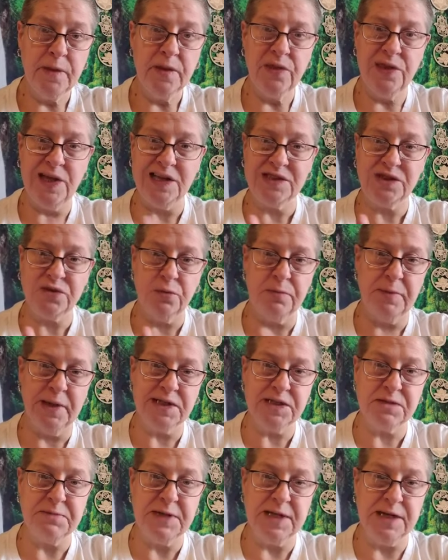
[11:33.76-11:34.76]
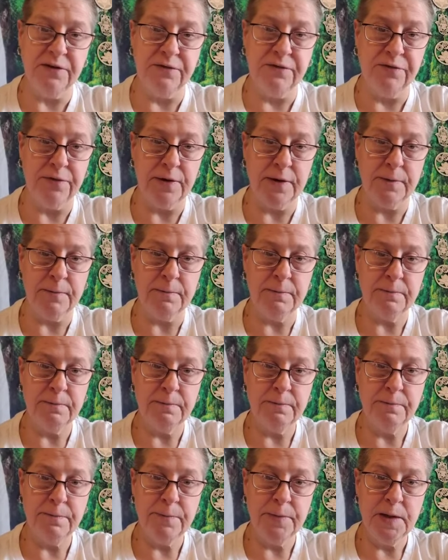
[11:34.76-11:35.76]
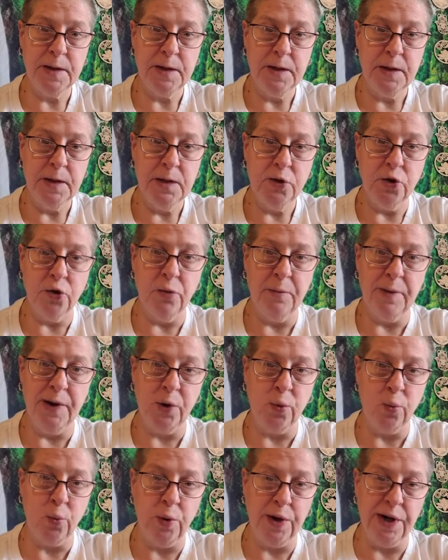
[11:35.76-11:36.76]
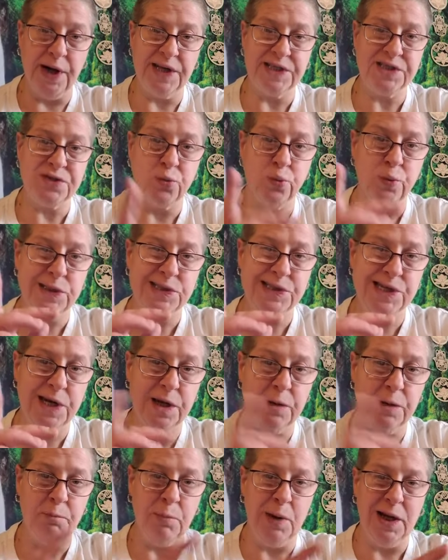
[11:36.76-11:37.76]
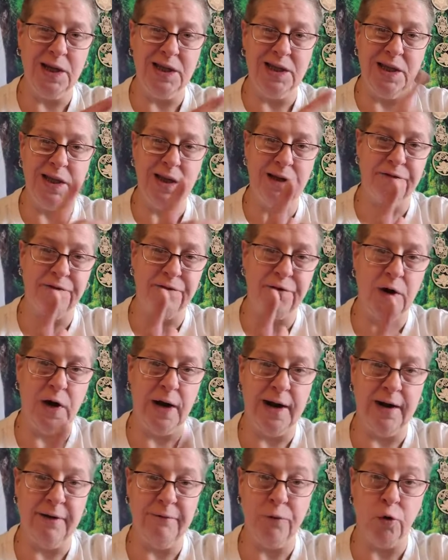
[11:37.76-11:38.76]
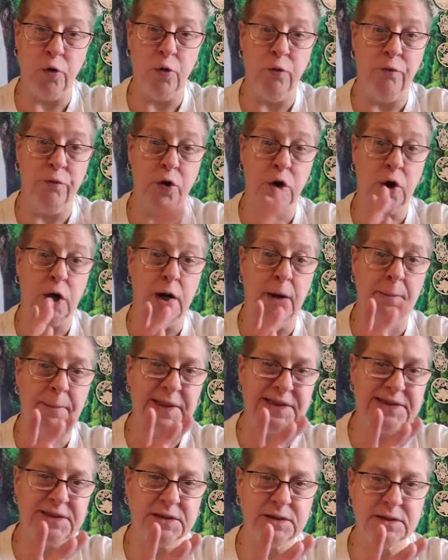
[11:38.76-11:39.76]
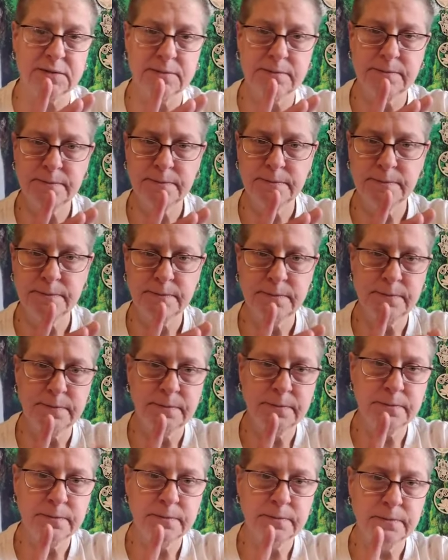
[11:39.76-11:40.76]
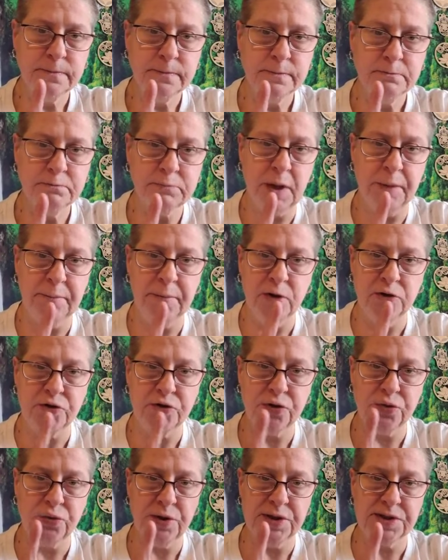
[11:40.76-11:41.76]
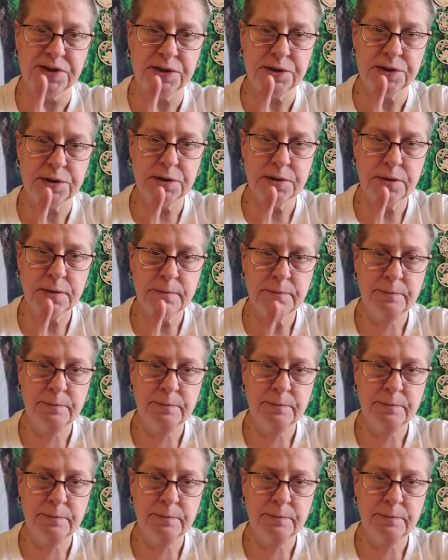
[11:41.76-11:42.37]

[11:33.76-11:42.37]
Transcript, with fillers: That's what makes me different. No matter what has arisen in my life, I have overcome it by mere choice.